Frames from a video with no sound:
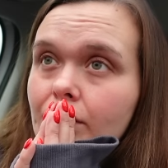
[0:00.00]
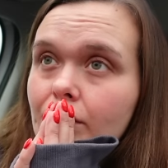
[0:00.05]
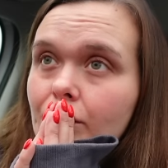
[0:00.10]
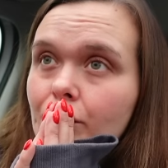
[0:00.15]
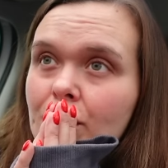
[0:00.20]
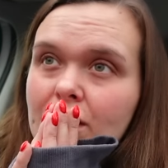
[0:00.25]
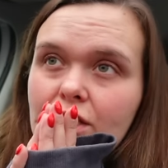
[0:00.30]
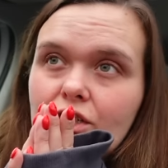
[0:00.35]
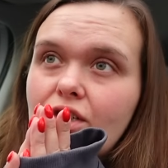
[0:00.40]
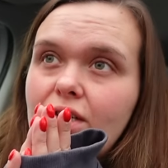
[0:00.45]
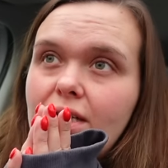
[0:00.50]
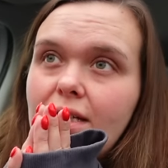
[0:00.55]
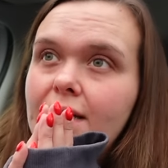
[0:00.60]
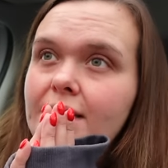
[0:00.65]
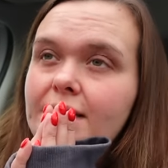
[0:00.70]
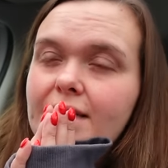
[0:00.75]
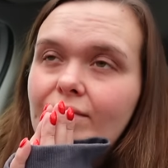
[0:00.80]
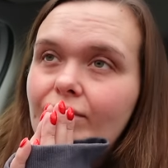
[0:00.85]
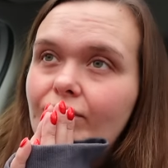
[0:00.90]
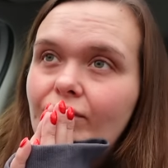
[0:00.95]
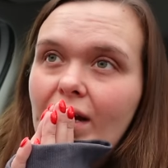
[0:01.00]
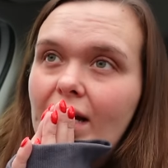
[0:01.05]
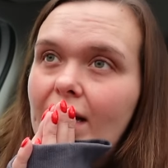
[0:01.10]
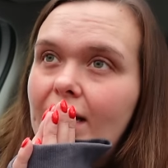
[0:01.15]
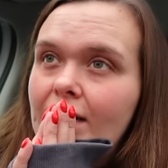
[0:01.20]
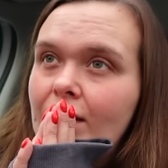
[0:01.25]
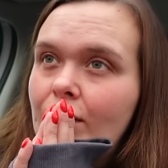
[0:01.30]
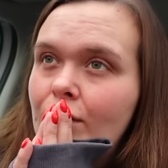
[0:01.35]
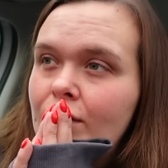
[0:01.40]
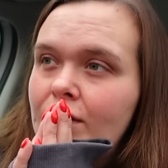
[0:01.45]
which is
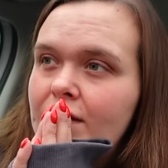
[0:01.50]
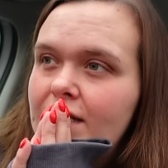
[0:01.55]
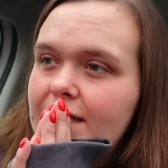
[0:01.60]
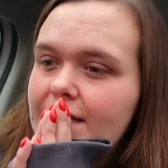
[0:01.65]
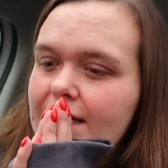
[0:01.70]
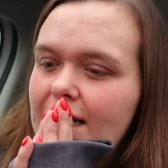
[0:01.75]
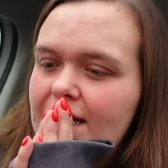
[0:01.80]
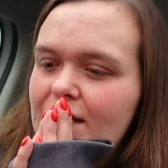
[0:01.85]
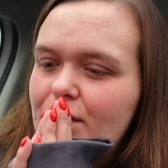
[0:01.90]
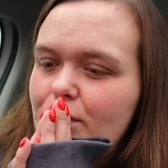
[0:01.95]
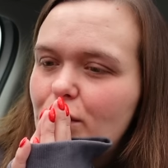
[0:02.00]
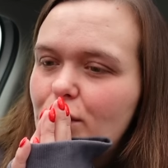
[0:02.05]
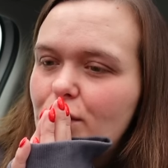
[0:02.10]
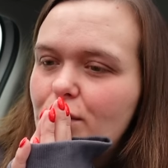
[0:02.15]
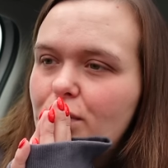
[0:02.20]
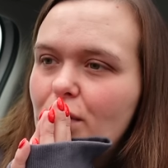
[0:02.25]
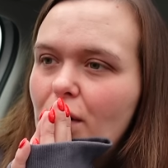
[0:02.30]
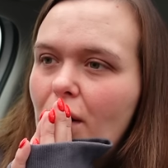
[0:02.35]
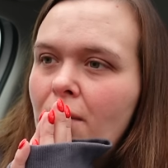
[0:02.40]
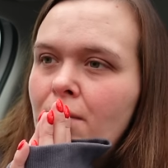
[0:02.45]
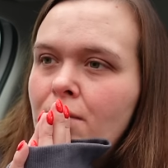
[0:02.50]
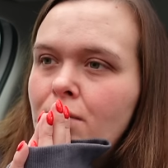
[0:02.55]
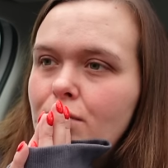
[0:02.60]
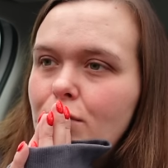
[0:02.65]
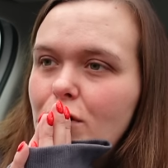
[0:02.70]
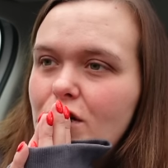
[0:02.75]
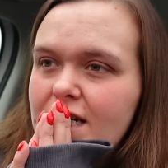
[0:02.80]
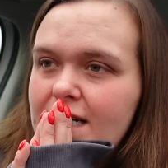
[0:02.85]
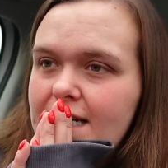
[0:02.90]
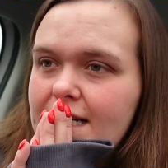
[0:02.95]
fine and understandable, but on
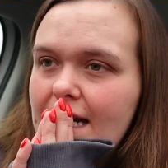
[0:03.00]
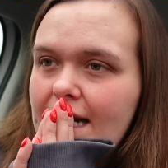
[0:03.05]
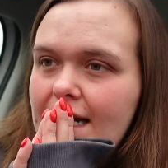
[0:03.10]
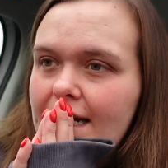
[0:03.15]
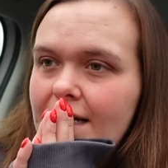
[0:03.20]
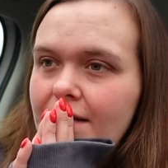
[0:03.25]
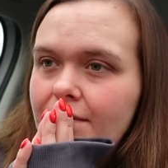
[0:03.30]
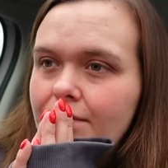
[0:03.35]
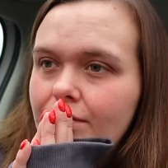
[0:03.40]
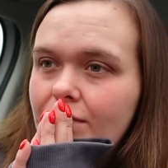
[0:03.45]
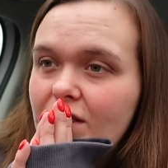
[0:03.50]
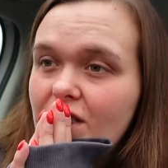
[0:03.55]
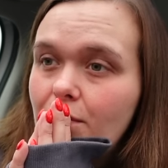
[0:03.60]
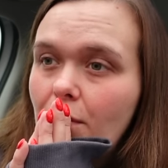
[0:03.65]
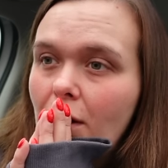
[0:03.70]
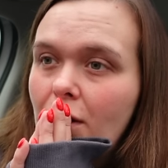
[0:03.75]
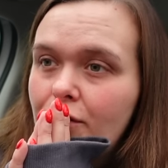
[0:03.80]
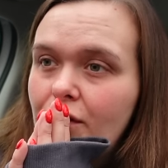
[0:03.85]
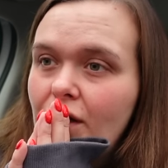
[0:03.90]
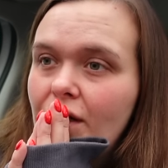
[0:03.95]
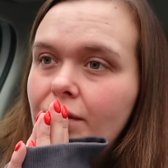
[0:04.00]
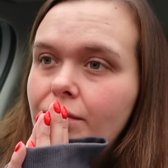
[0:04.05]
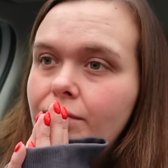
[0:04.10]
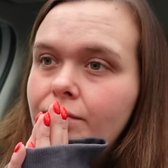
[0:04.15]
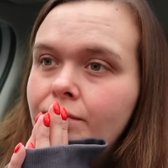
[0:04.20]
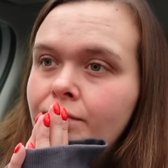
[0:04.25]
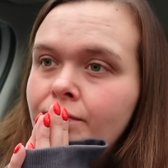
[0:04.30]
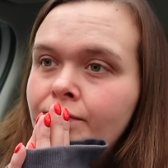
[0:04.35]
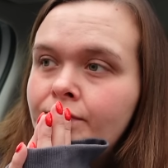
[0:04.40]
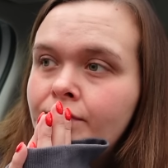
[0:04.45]
Monday, tomorrow,
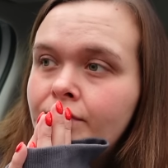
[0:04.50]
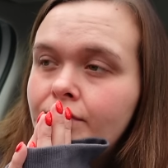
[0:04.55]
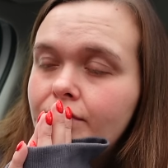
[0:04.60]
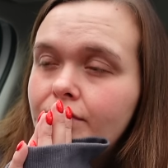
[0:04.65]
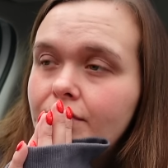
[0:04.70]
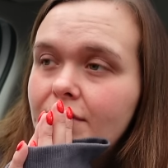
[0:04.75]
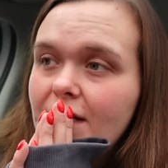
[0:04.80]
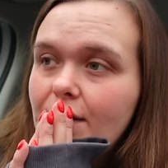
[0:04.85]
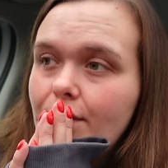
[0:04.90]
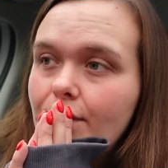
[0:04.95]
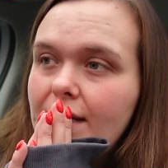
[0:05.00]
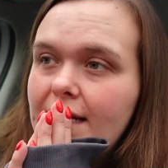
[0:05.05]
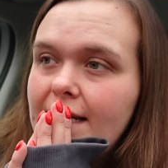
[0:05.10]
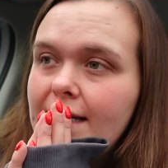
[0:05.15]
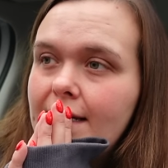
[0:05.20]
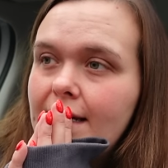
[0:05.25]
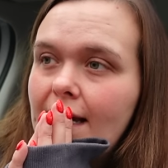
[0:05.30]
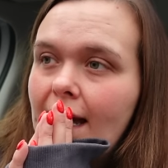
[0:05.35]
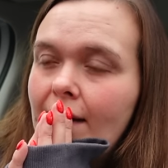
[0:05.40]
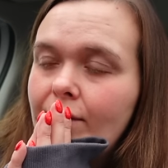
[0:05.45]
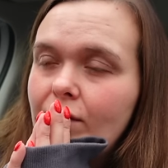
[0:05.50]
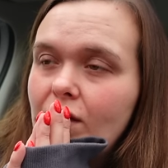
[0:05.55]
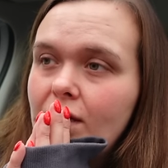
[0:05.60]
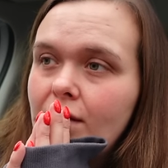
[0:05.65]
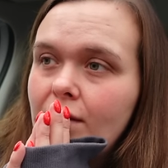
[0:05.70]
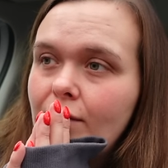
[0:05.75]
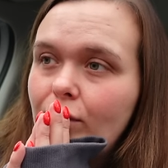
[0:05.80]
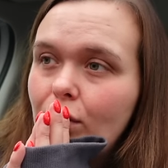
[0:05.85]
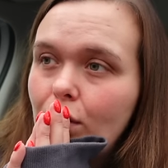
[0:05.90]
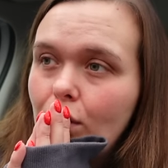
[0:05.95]
we're
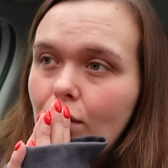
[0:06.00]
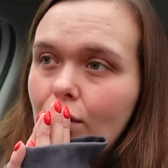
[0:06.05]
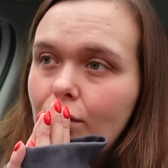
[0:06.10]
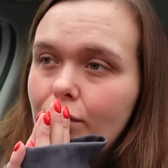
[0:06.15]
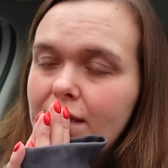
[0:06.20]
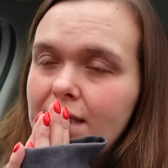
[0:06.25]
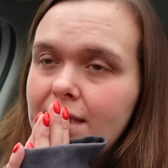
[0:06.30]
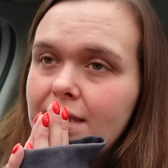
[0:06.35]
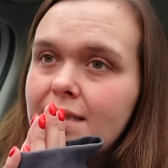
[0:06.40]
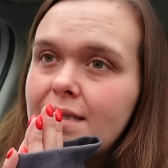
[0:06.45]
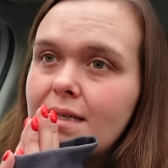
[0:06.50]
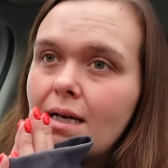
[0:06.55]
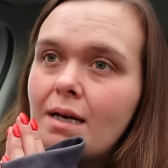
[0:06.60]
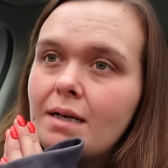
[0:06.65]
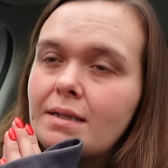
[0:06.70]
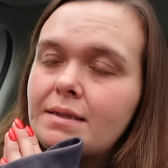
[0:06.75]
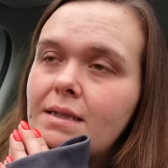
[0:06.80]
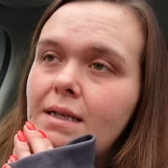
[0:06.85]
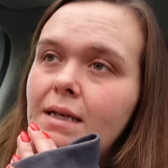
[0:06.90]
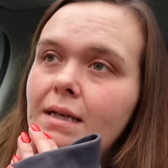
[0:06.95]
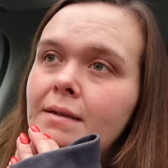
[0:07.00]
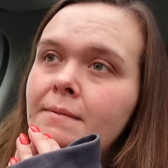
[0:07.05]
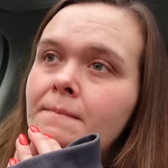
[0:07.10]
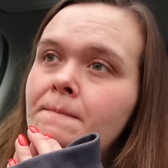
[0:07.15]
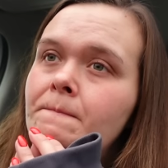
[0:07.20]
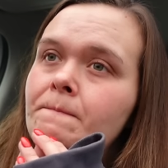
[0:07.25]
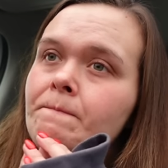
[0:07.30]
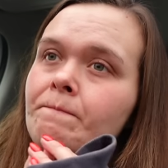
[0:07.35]
having the flooring starting,